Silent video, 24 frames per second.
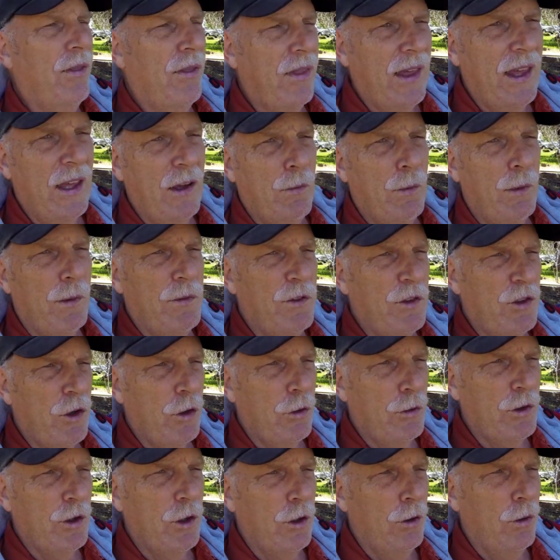think we've
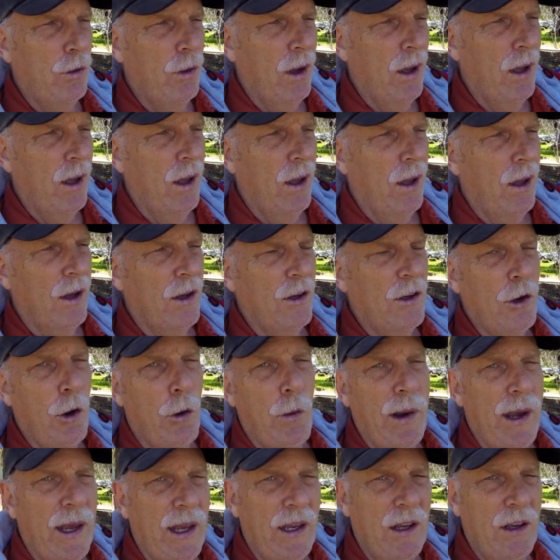shown you
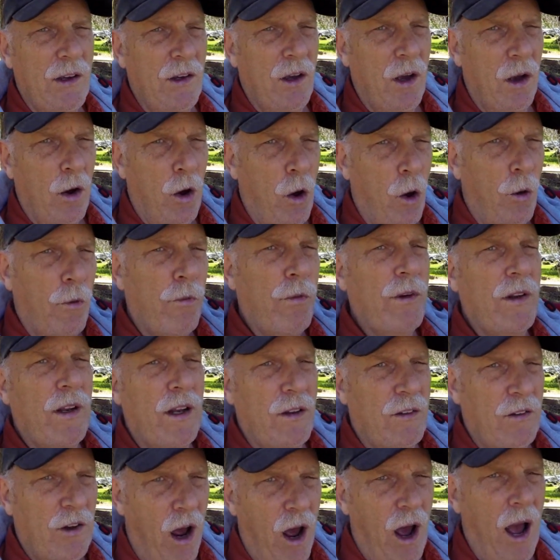going over
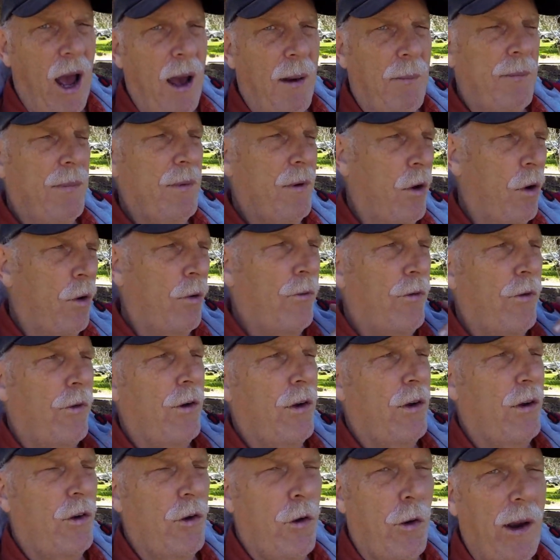the top, over
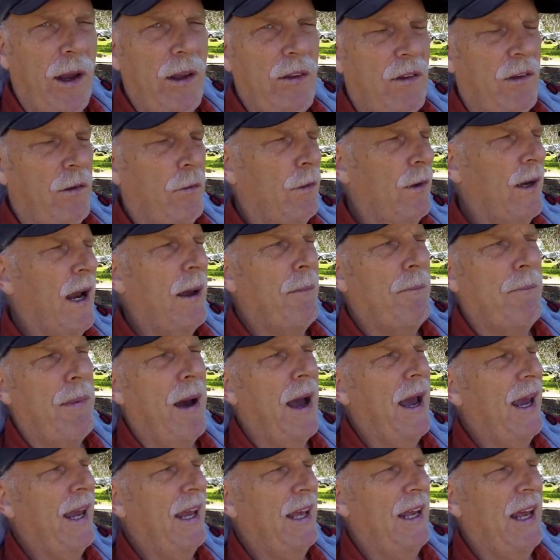crazy. We're not
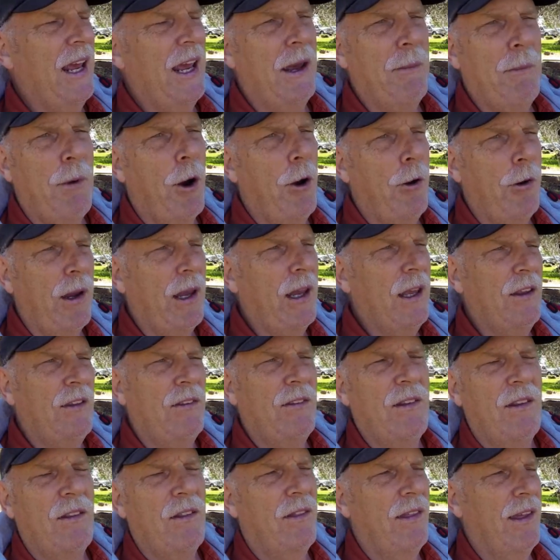buying
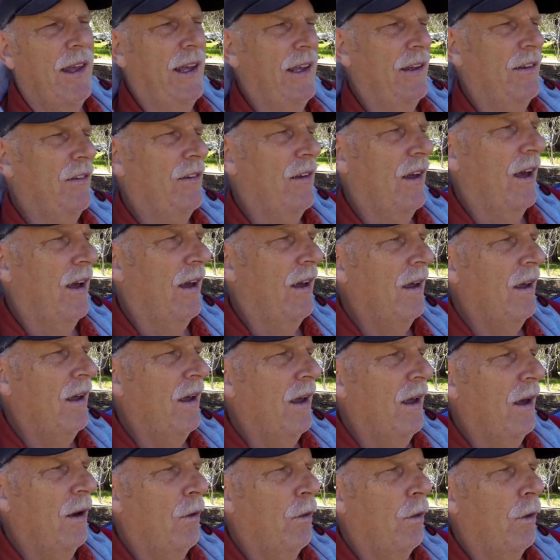MREs and things.
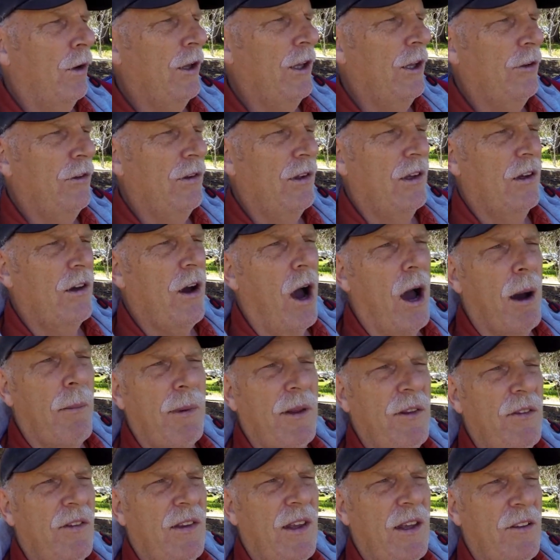We're using
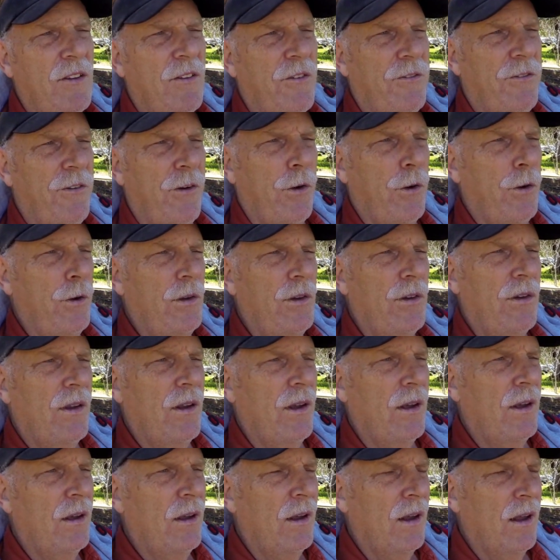common sense foods
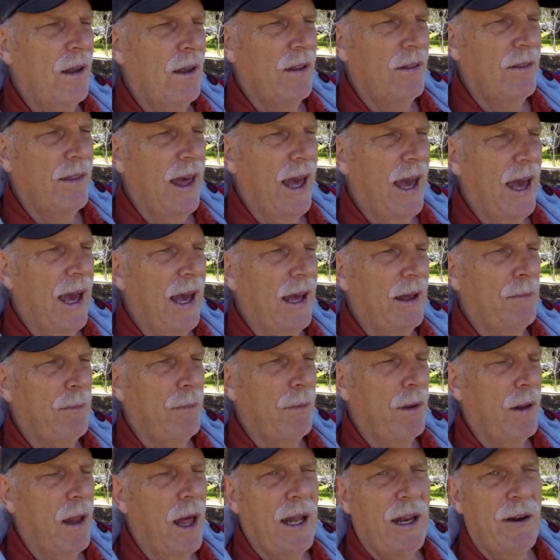that
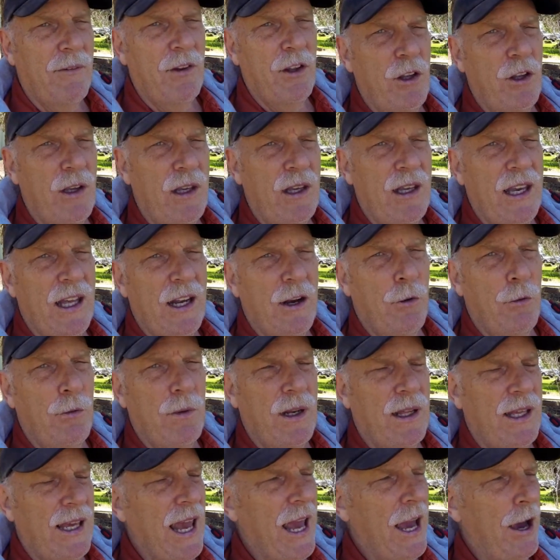a lot of can get over
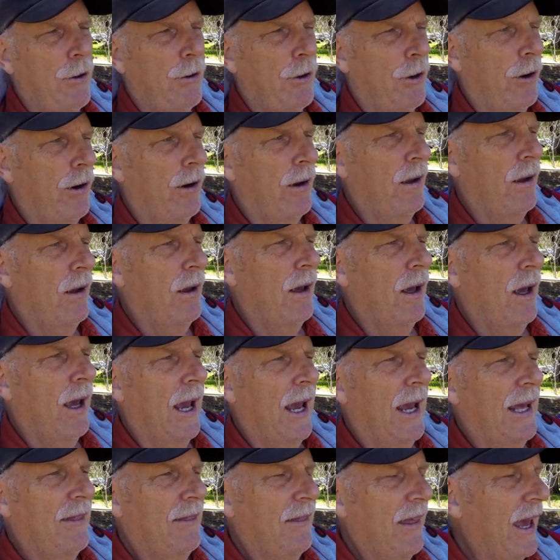the counter,
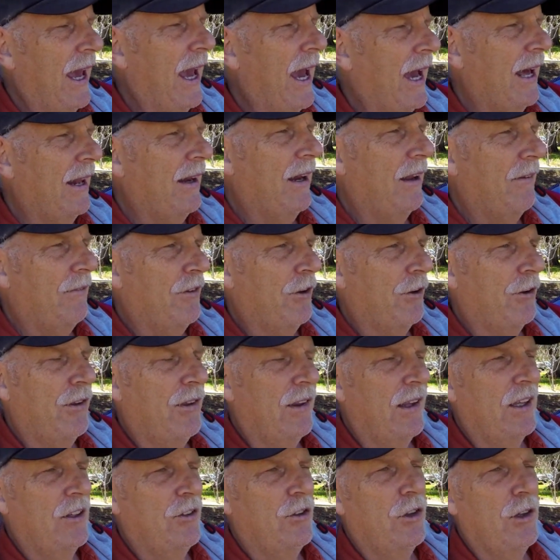and then if there's
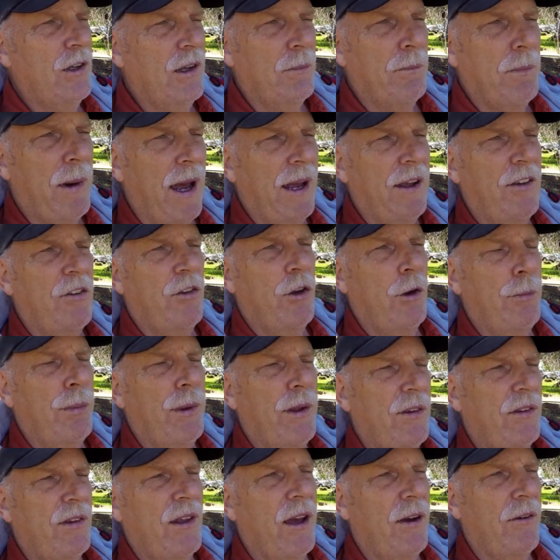things you can buy
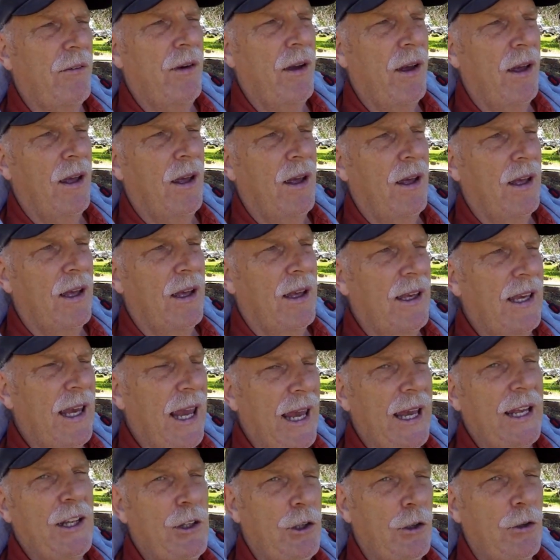surplus of,
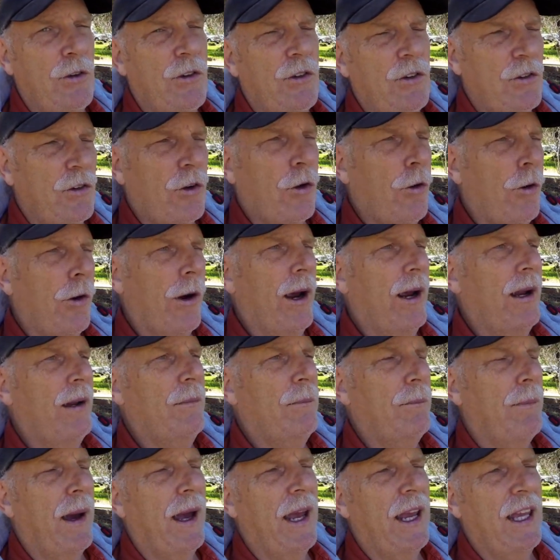can you store it
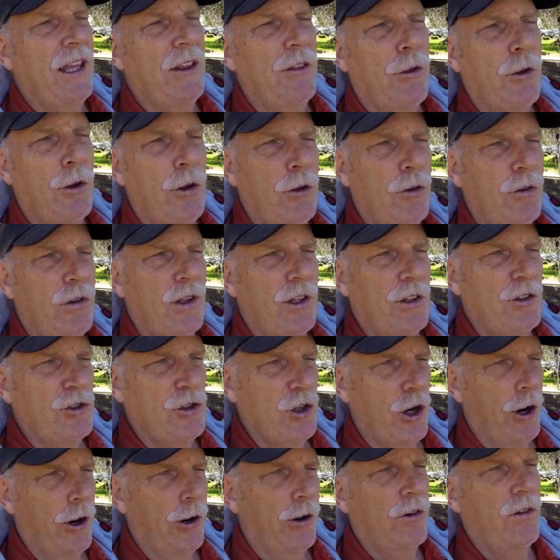by either using
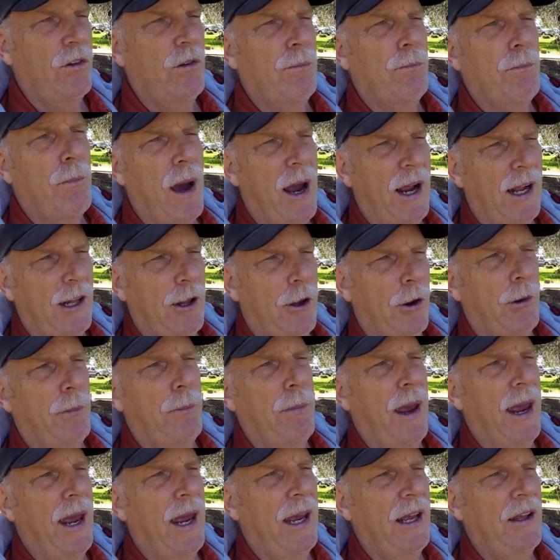jars, mylar
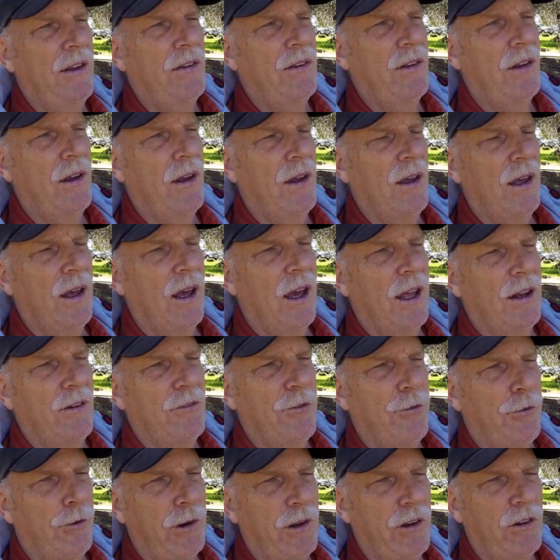bags, and
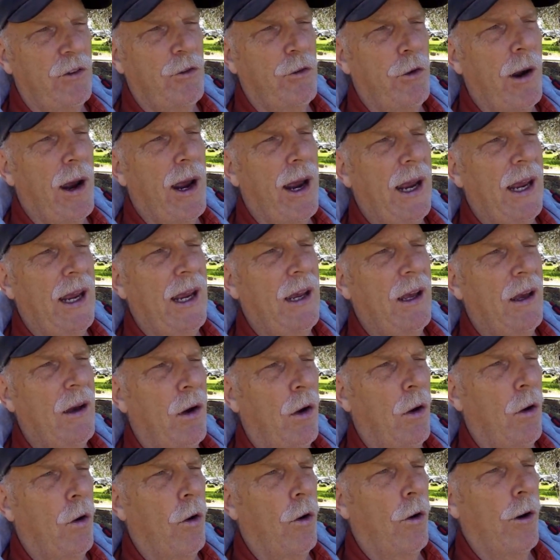freeze drying,
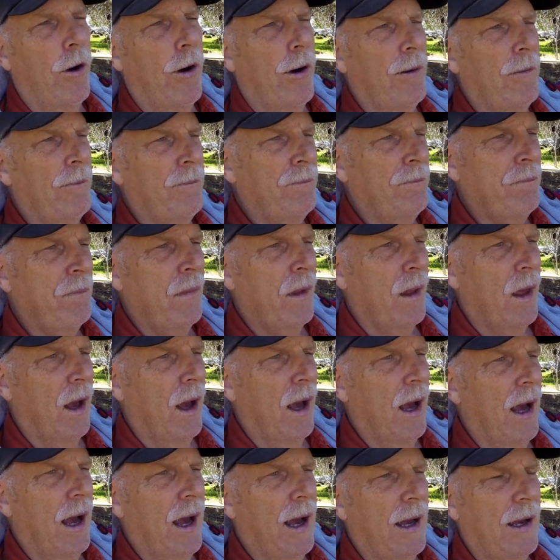or
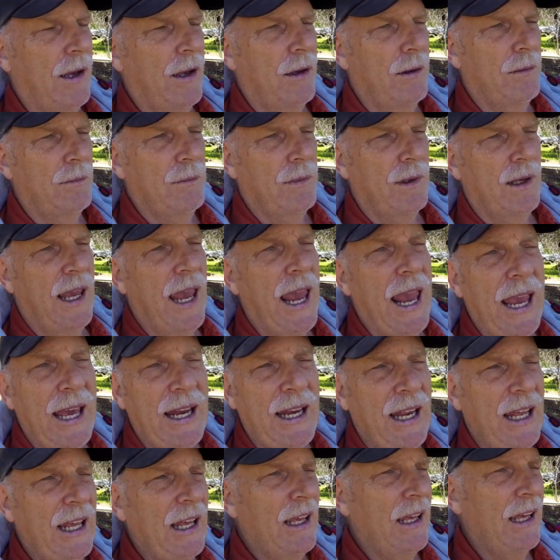
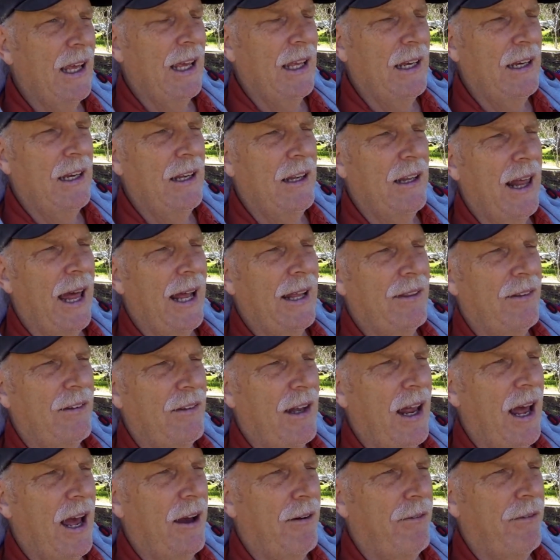canning, any of that
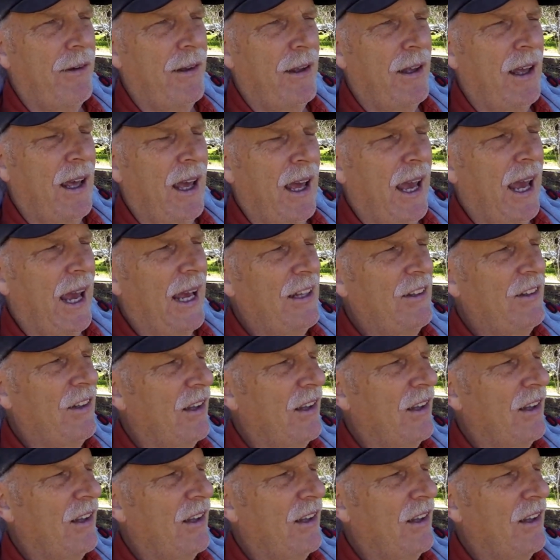stuff, and